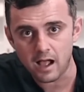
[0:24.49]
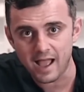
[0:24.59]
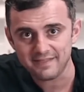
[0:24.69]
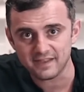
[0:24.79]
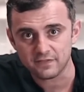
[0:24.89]

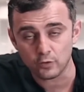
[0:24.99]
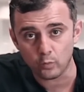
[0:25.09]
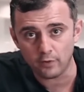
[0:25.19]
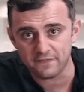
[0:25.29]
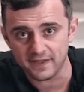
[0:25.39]
I think they're
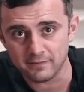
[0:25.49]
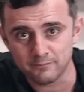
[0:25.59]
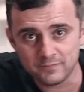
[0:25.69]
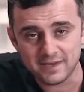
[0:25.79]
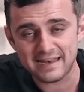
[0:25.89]
worth it.
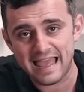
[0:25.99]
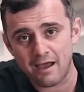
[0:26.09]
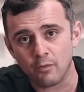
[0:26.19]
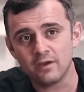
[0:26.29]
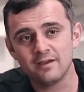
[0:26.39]

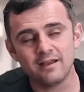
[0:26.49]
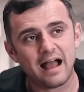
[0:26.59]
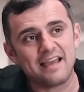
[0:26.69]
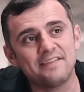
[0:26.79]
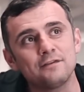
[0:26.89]
Now,
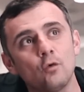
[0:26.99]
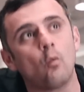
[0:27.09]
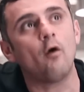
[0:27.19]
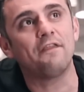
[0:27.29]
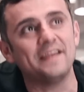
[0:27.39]
I think they're
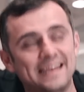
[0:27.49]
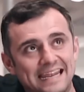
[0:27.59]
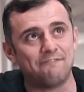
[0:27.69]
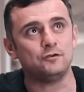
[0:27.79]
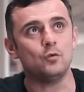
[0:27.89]
worth it
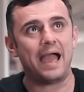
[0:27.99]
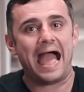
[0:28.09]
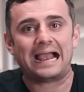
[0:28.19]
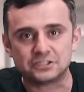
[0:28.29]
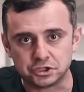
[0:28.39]
if you
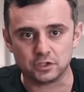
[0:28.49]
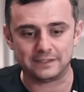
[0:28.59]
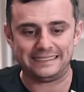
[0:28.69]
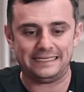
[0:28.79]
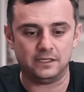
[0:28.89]

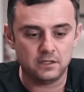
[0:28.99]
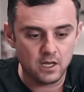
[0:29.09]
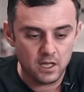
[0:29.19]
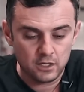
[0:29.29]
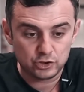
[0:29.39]
actually
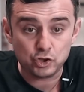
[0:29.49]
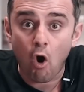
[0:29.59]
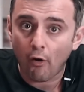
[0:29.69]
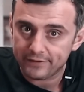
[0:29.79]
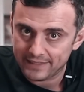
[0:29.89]

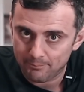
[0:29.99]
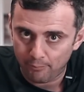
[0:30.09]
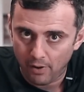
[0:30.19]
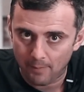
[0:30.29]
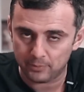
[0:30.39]
target it
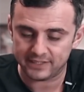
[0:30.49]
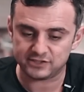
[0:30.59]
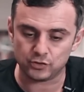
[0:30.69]
properly.